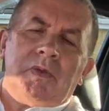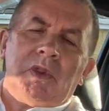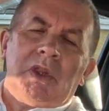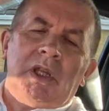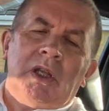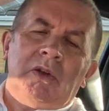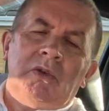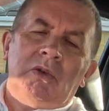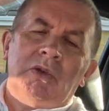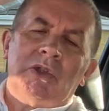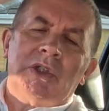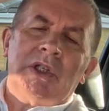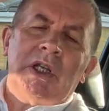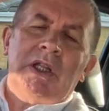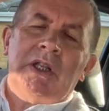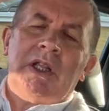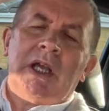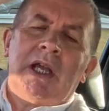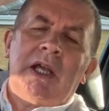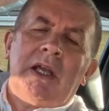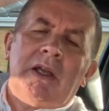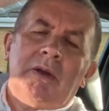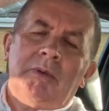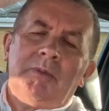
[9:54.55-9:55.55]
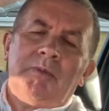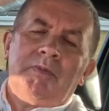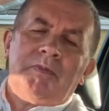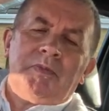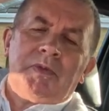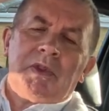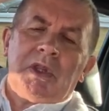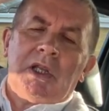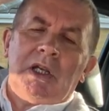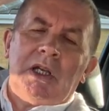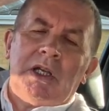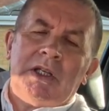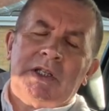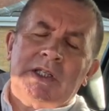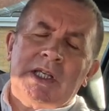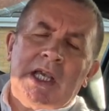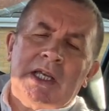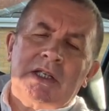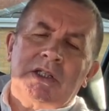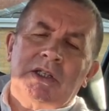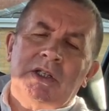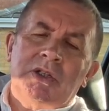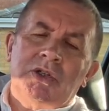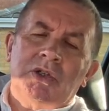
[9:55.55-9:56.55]
Now you'll see there, a
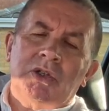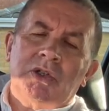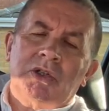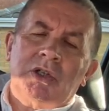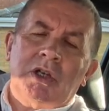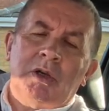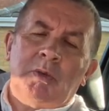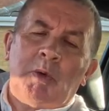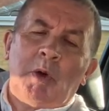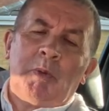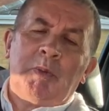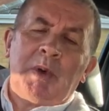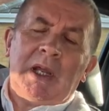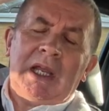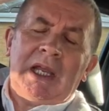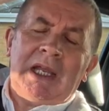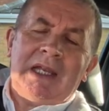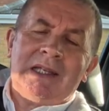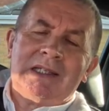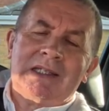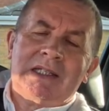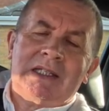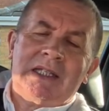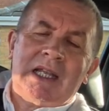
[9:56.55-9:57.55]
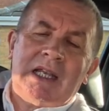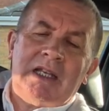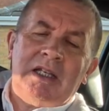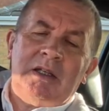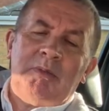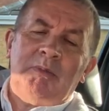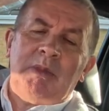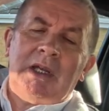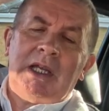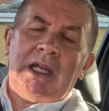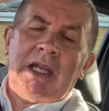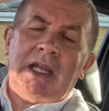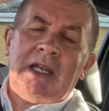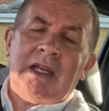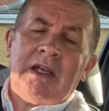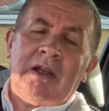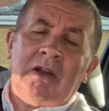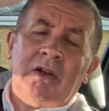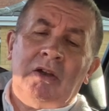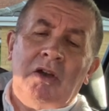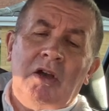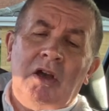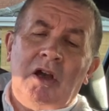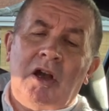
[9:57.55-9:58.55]
text has just come up. It's telling me
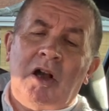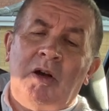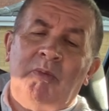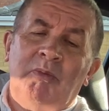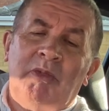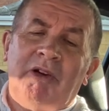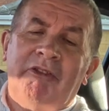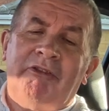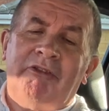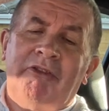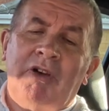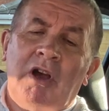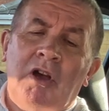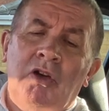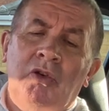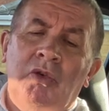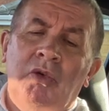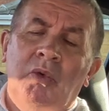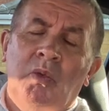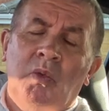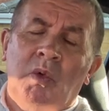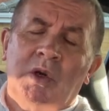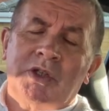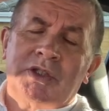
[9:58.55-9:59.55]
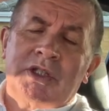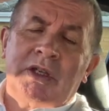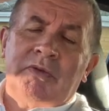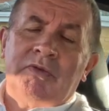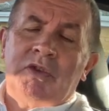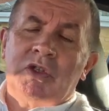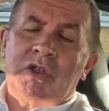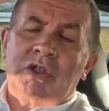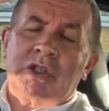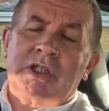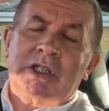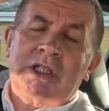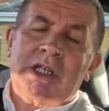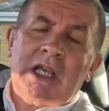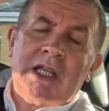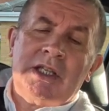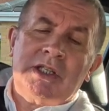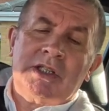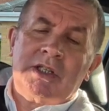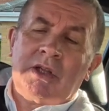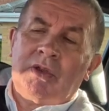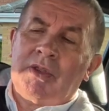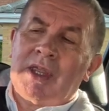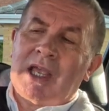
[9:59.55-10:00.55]
here on my phone what I've just said,
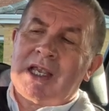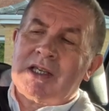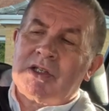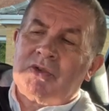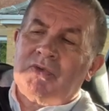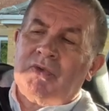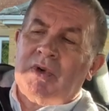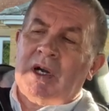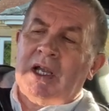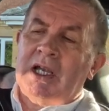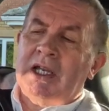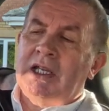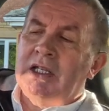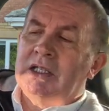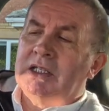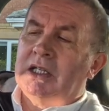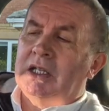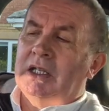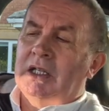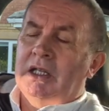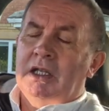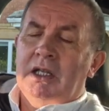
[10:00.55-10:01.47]
so that's right.